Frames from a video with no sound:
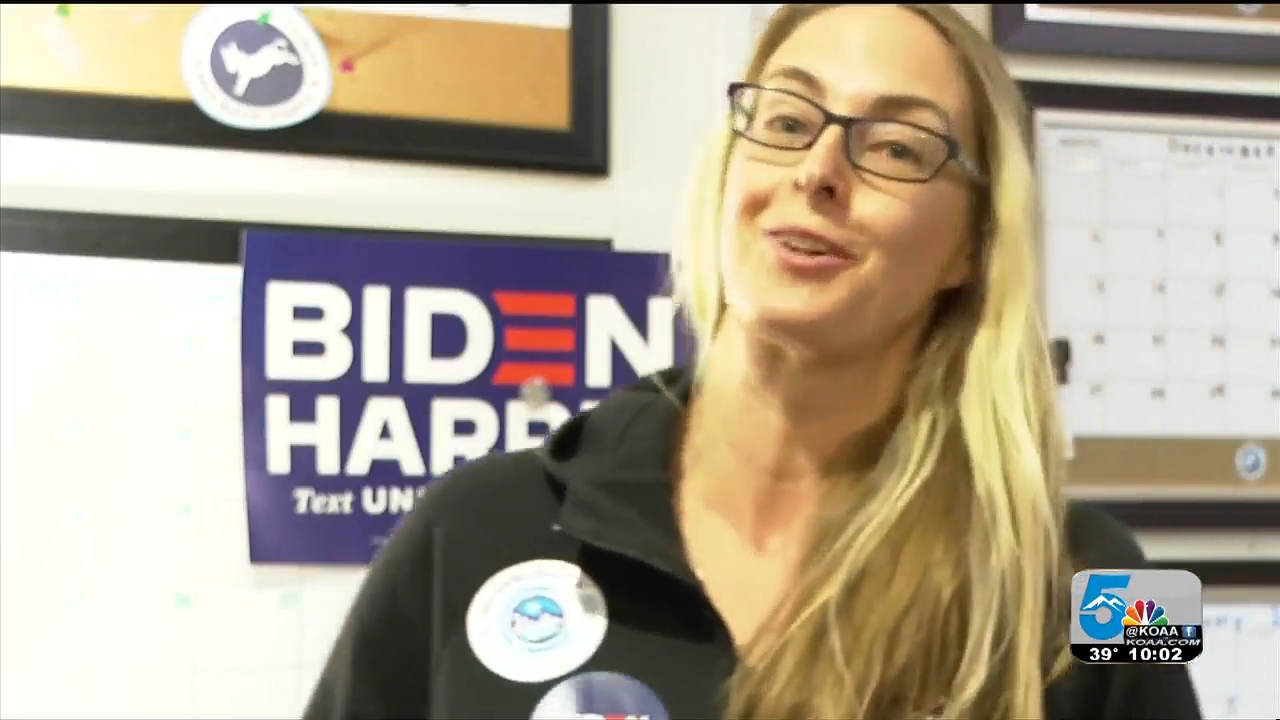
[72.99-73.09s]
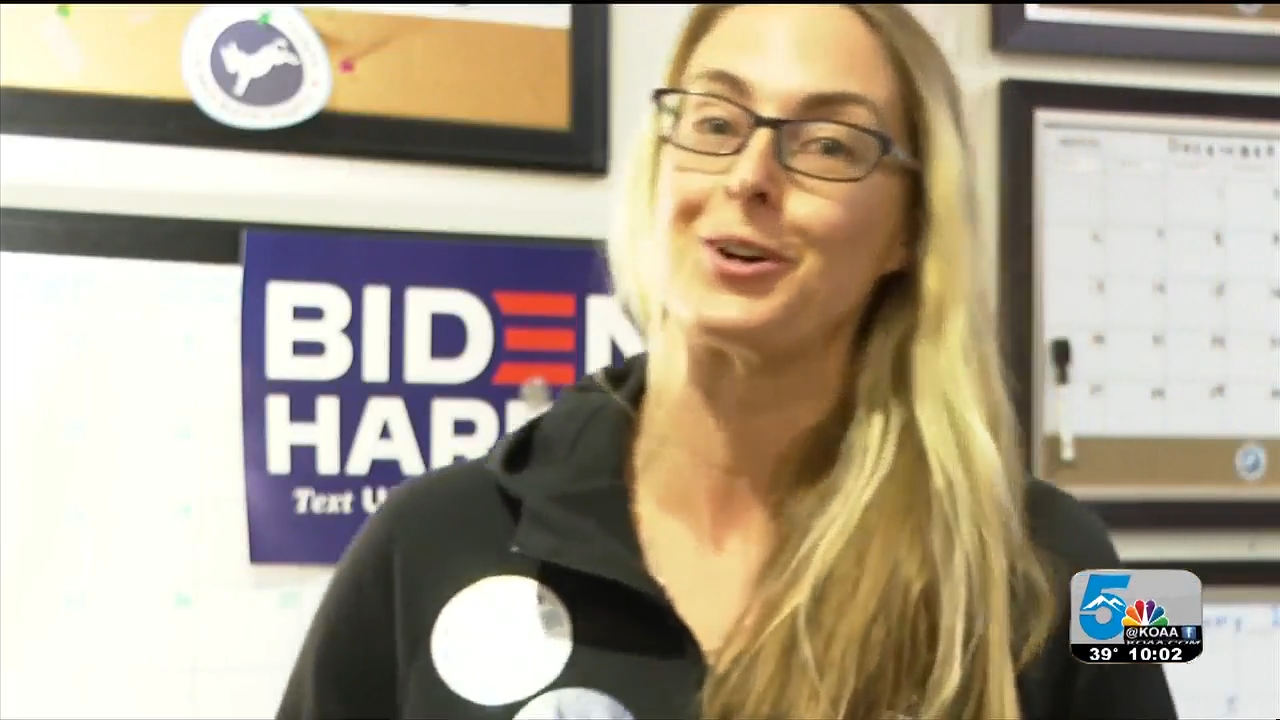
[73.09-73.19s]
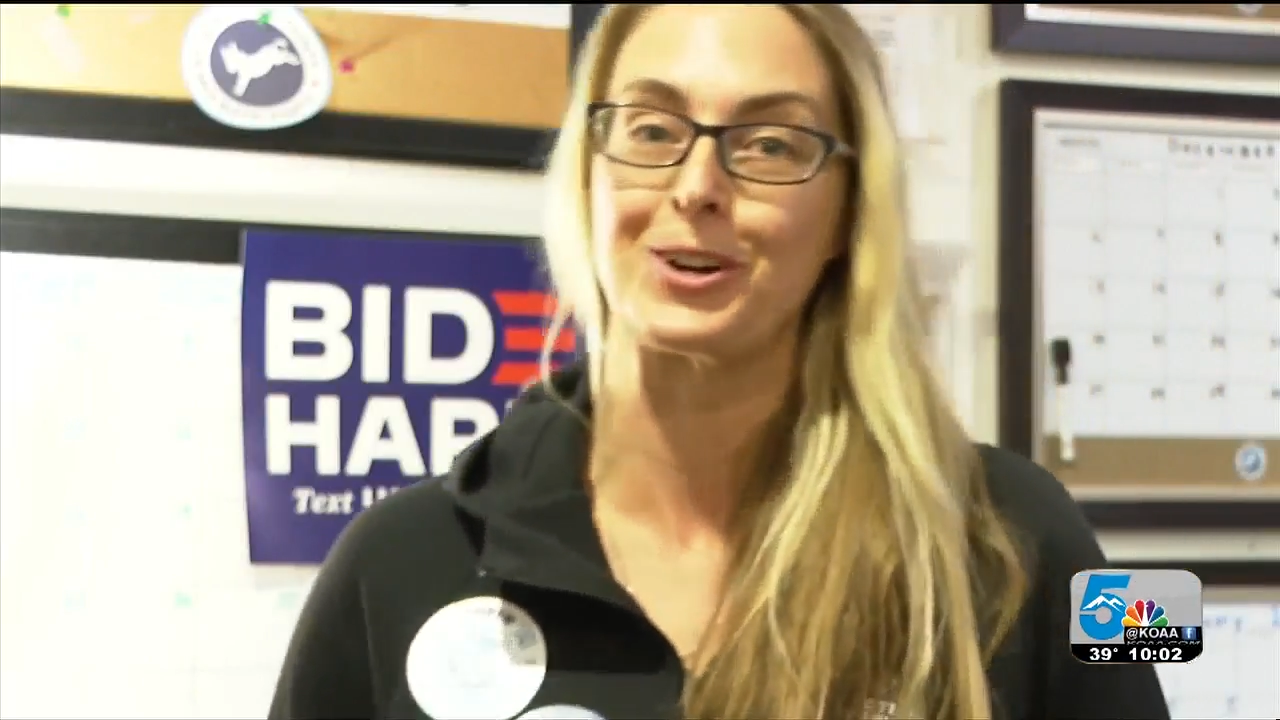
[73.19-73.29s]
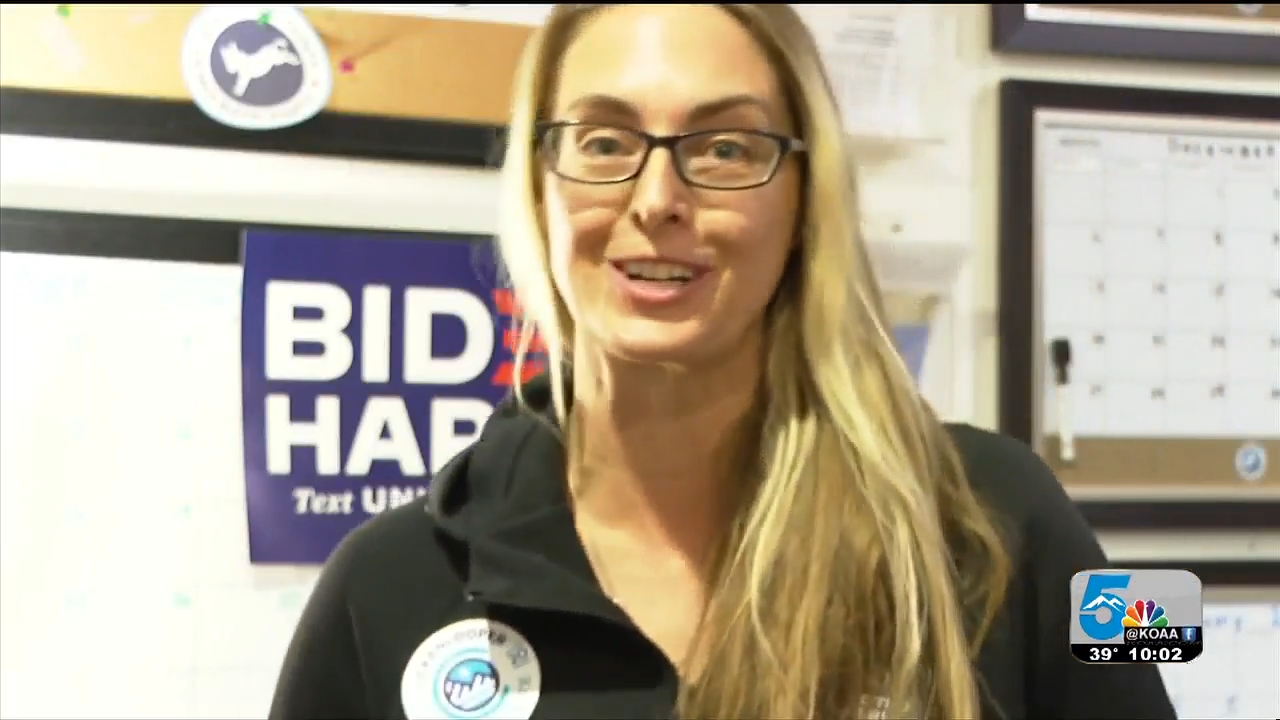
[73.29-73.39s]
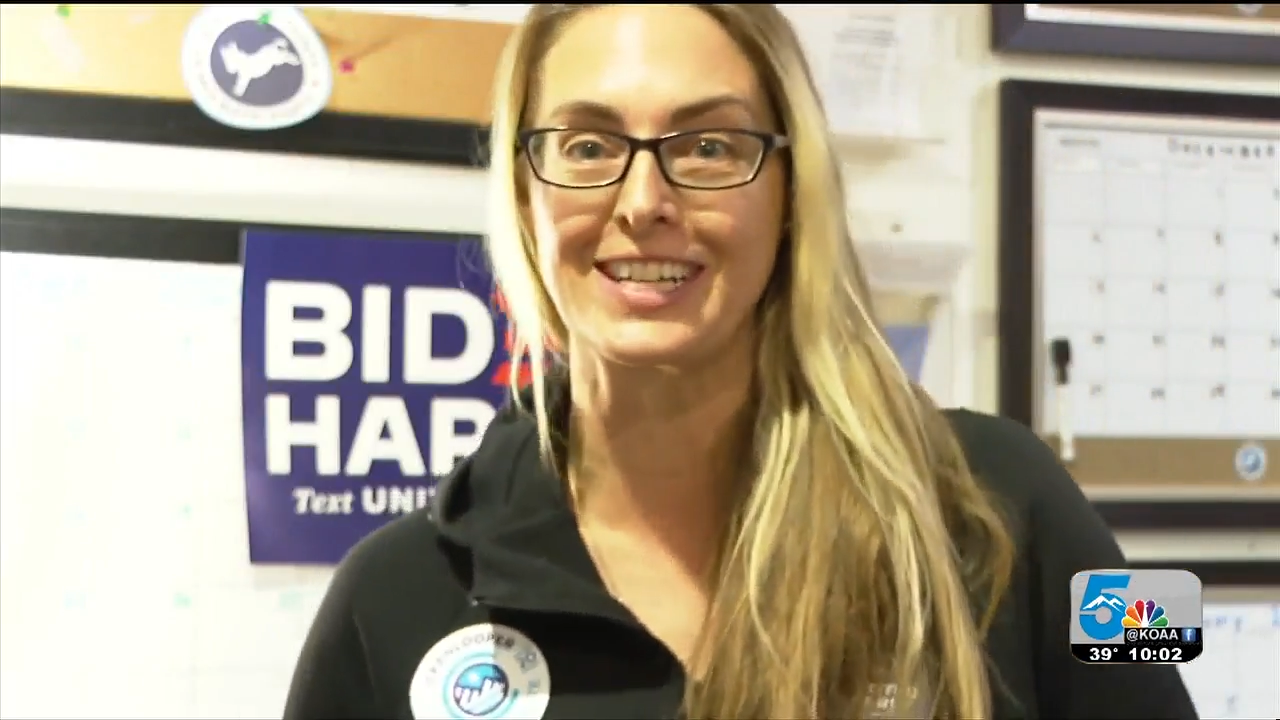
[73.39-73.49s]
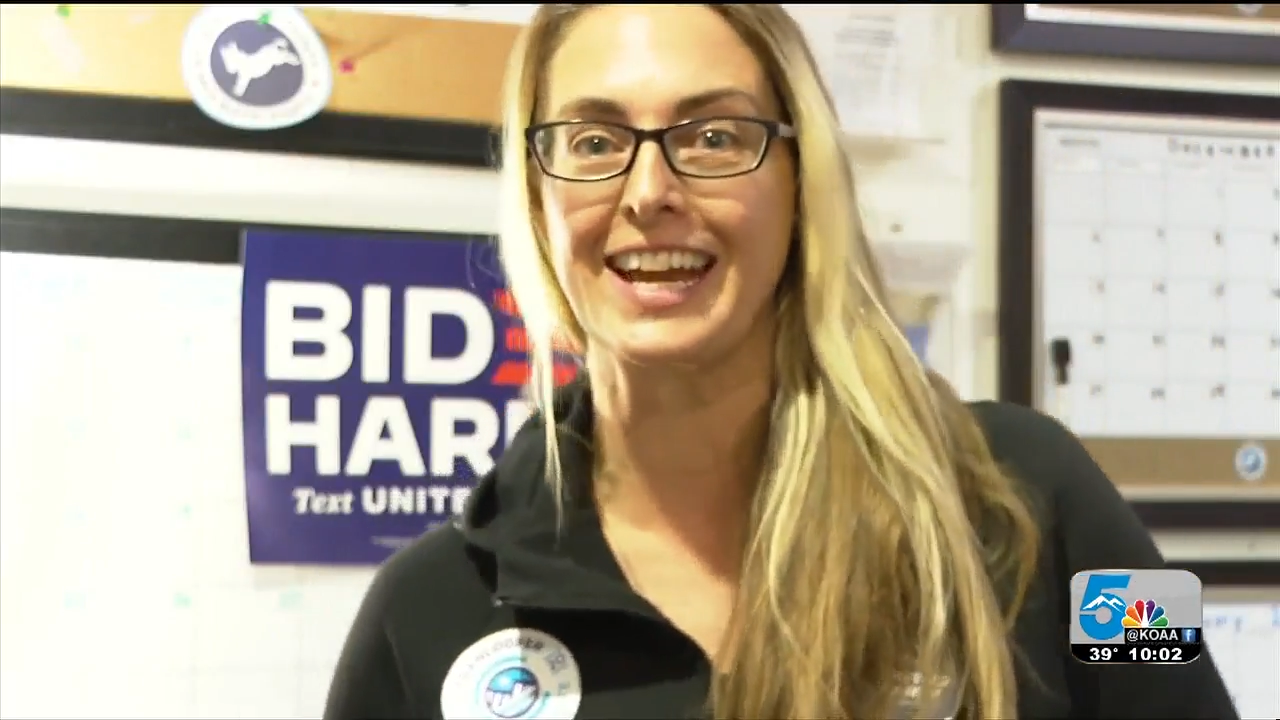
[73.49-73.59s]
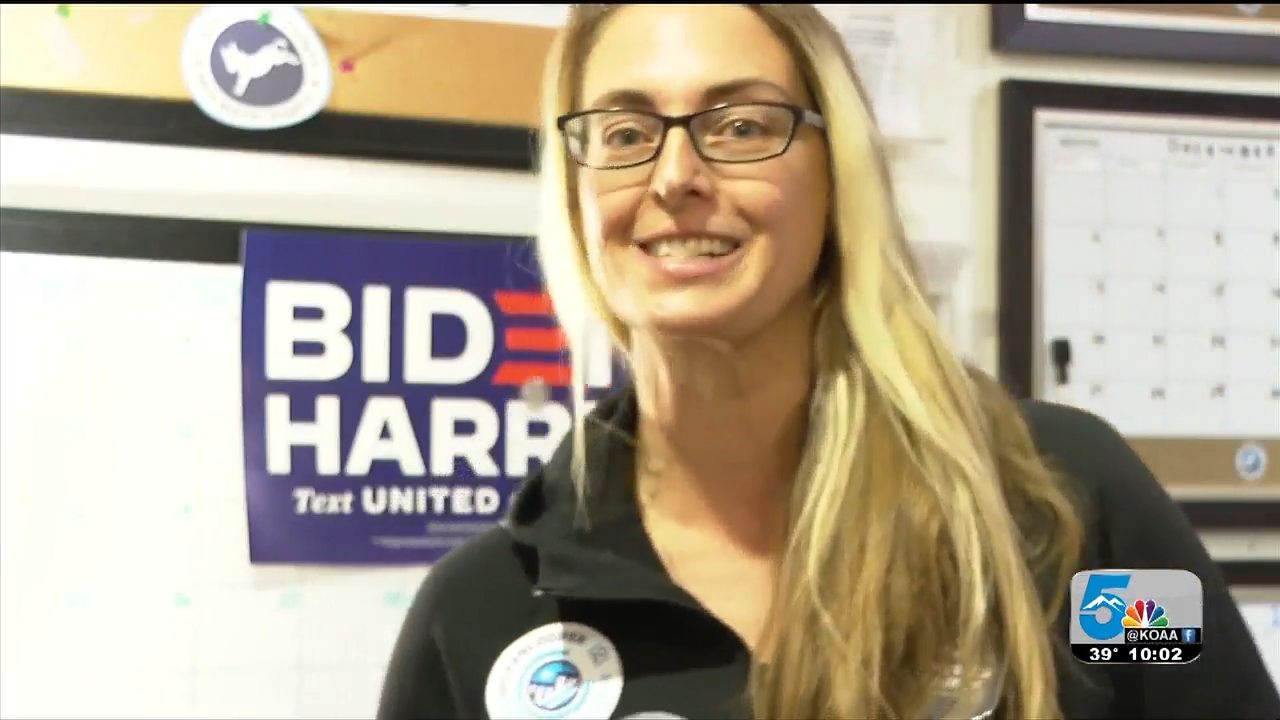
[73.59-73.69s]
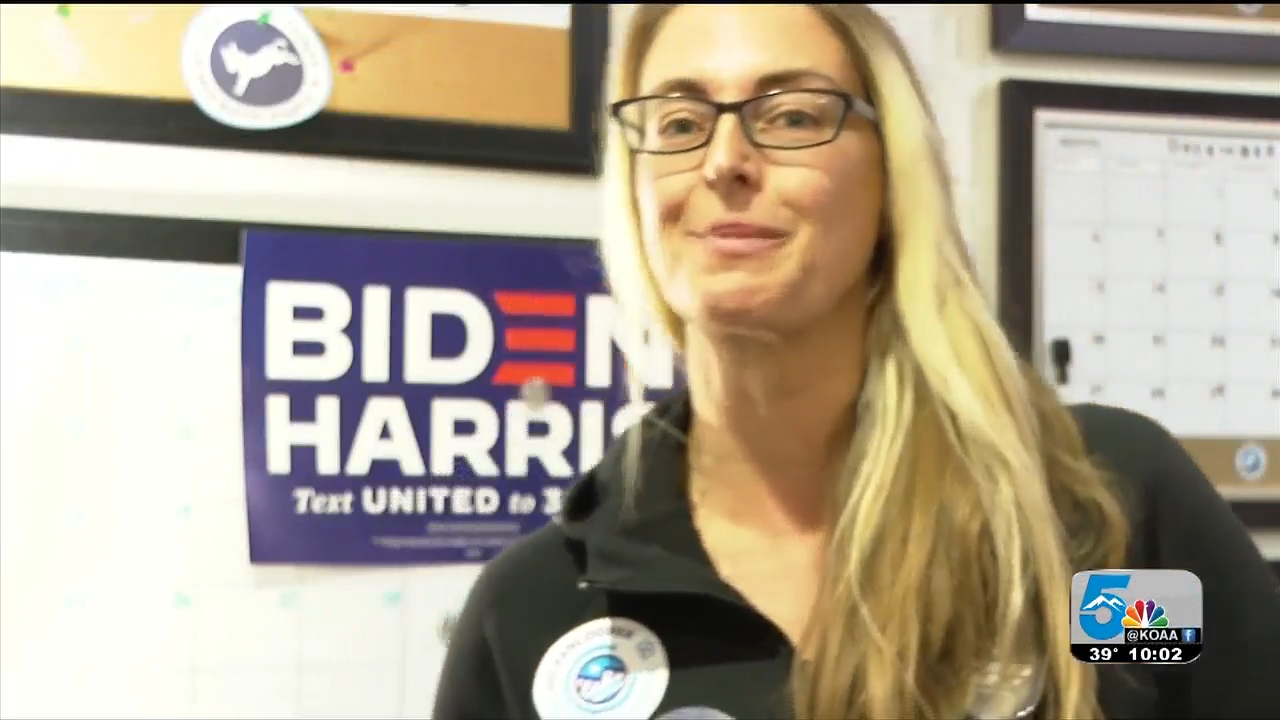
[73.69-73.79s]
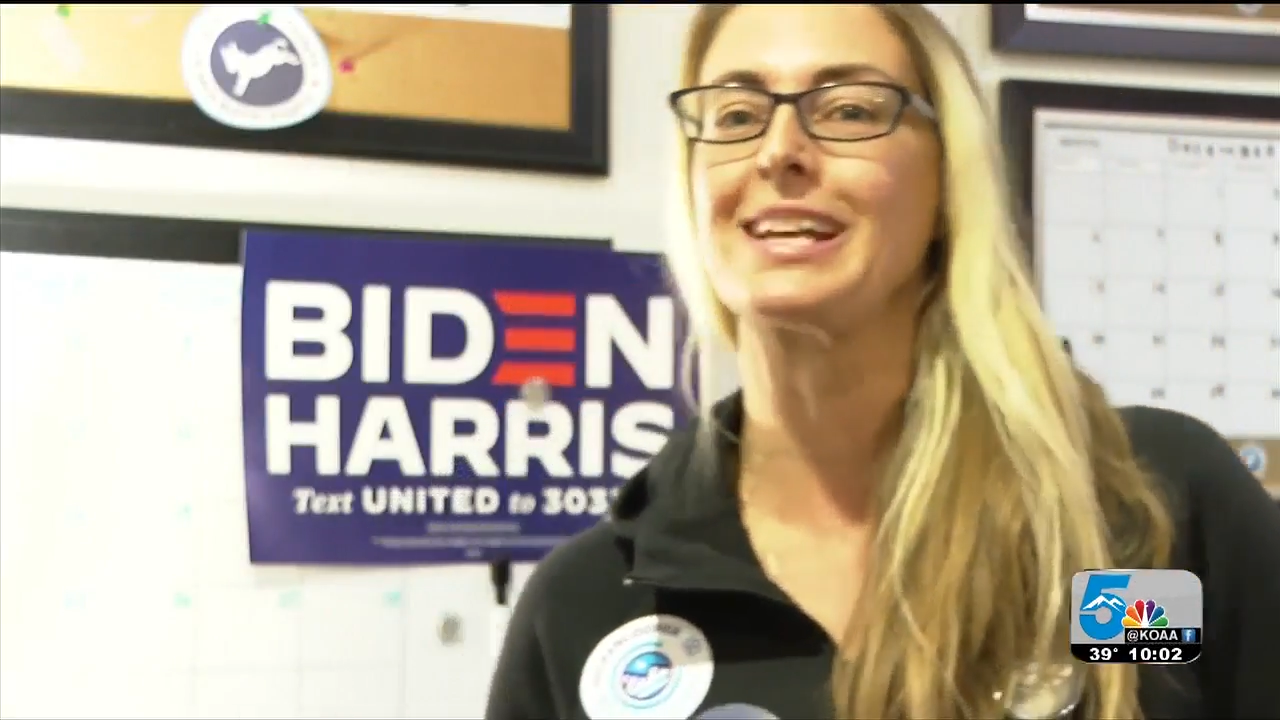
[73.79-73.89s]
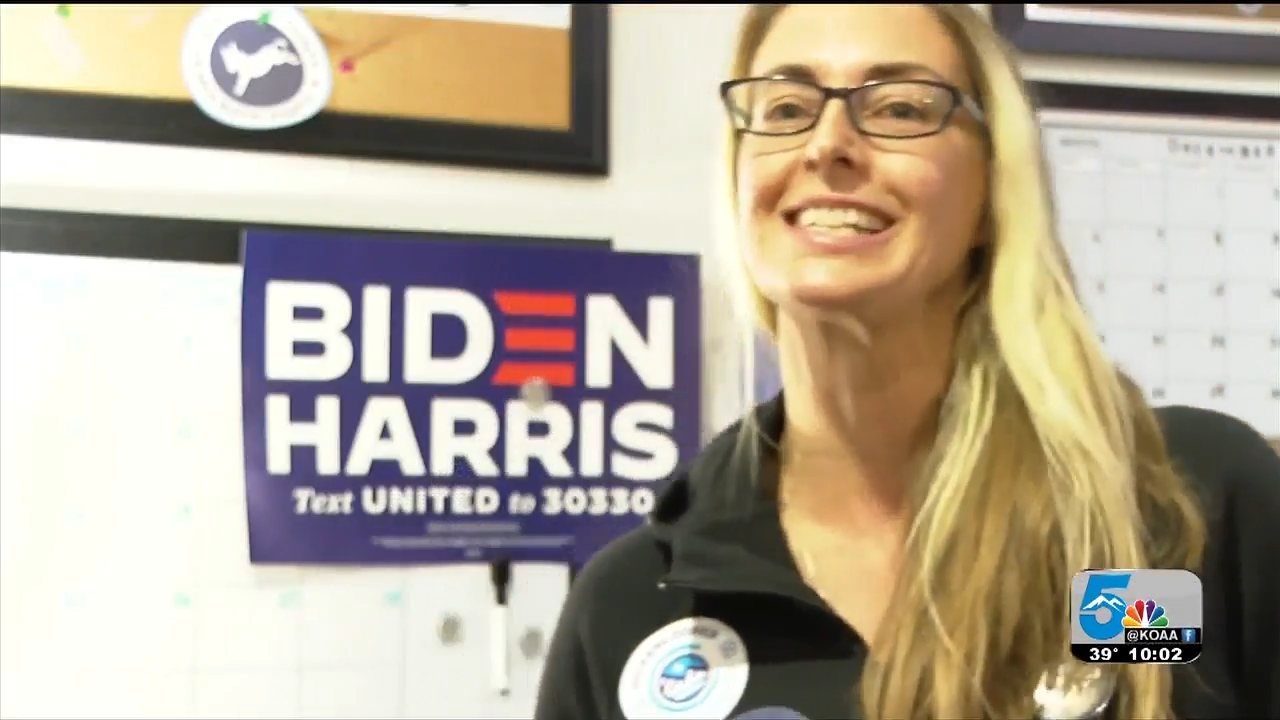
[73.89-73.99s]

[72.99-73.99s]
voter text